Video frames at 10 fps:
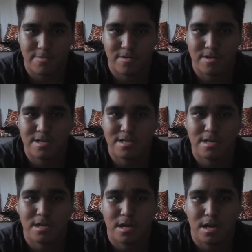wanted,
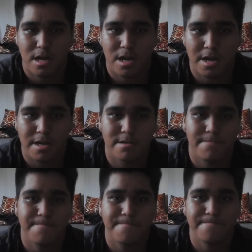and
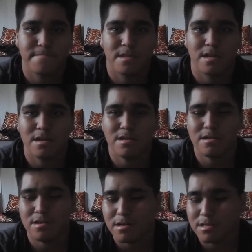I
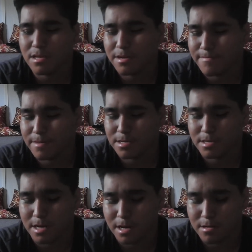totally
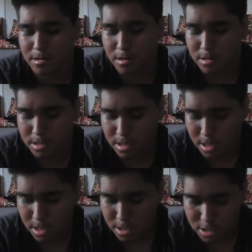missed out on
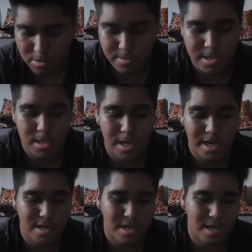doing
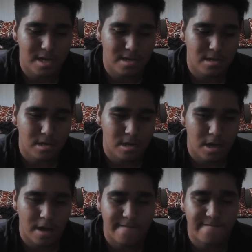that, and
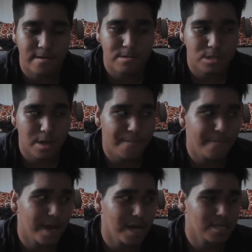I felt so
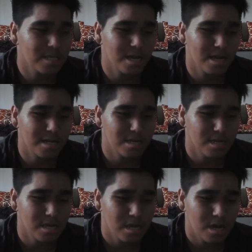bad that
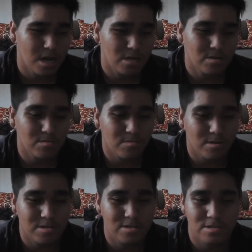I don't
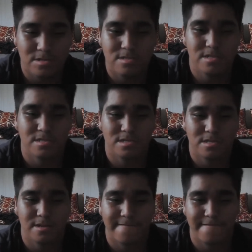want to do these
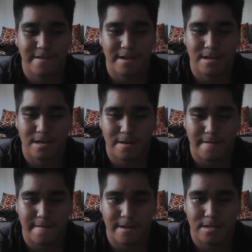stuff in
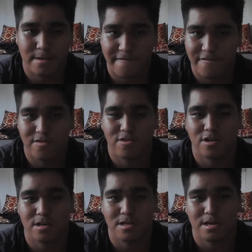the
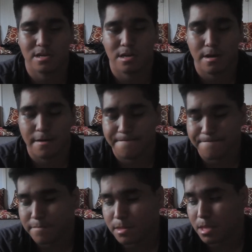future. Like
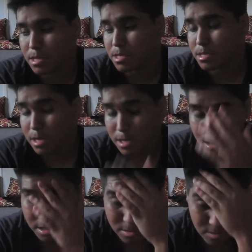I
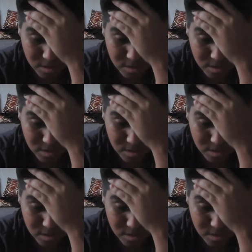don't